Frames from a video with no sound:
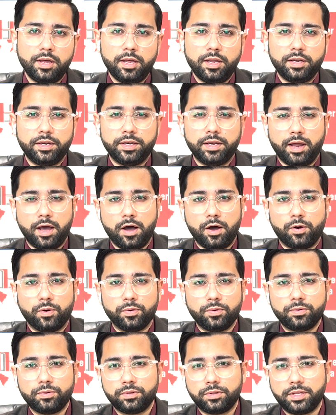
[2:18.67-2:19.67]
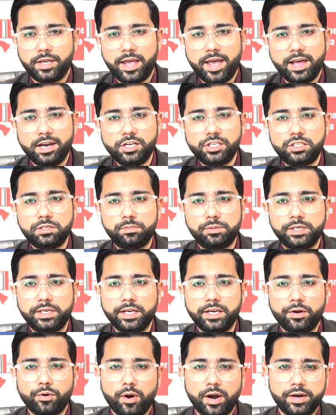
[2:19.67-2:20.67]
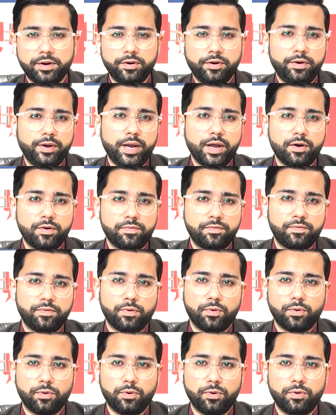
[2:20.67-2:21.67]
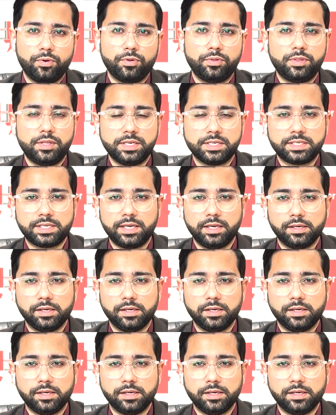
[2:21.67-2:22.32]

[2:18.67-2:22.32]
Now, the eligibility criteria for the skill